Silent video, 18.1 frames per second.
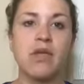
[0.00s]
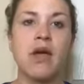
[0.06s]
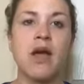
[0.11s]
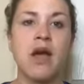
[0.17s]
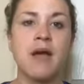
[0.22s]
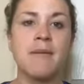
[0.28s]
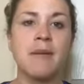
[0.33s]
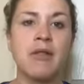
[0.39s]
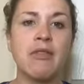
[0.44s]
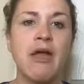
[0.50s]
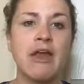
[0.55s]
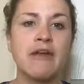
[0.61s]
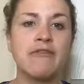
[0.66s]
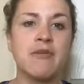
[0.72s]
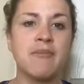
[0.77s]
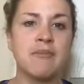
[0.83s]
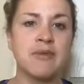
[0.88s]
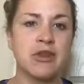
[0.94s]
um, a lot
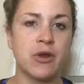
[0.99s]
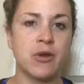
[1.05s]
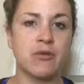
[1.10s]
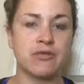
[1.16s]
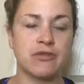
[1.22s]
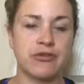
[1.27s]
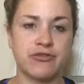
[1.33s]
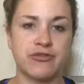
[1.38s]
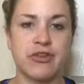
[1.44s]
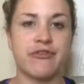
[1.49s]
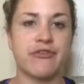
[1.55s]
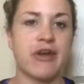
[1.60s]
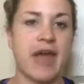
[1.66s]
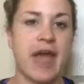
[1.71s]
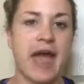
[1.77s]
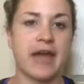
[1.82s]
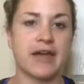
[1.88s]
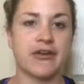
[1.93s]
of them, you know, there's
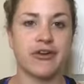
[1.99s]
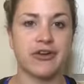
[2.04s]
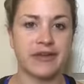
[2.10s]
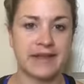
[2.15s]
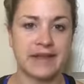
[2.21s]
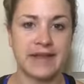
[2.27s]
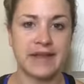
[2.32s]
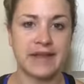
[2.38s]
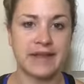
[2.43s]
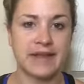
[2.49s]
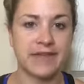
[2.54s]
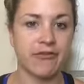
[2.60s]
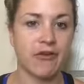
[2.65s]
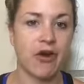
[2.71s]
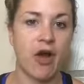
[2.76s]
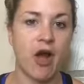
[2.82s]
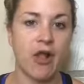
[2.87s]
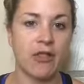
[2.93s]
different accuracies
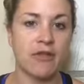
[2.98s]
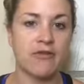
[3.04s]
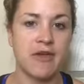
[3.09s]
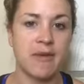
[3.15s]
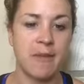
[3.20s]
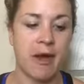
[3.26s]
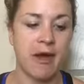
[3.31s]
for all of them.